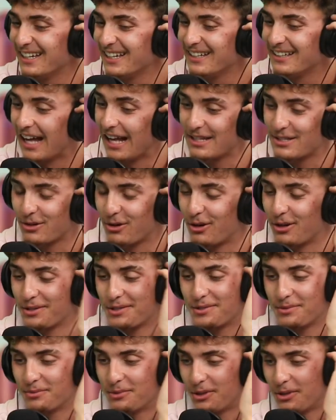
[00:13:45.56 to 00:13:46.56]
That's
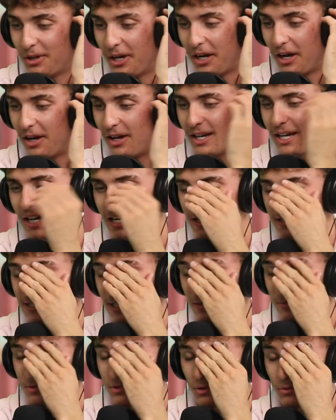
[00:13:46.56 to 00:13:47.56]
awesome, though. Like I said,
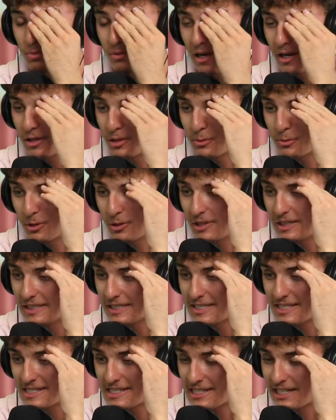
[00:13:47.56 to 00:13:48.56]
I'm so proud of you, bro.
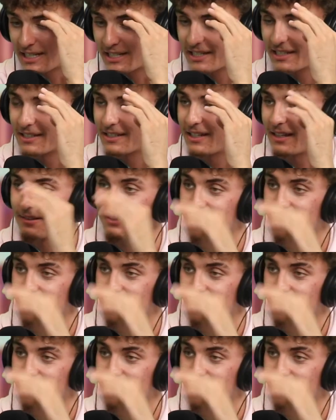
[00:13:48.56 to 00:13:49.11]
It's sick. And